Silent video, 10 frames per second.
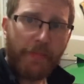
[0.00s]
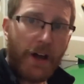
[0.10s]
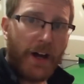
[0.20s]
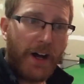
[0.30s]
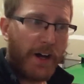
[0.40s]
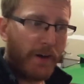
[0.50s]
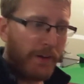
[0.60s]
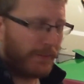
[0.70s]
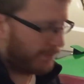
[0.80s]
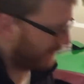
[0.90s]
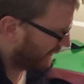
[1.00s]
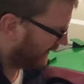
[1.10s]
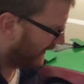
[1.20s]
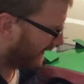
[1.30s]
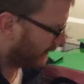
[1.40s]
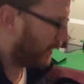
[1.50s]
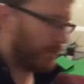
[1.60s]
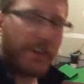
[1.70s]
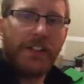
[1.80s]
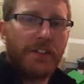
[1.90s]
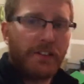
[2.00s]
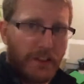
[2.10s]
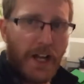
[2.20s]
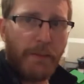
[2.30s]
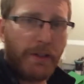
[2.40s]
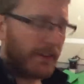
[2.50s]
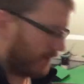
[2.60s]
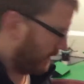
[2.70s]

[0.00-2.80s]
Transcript: Definitely needs an alignment.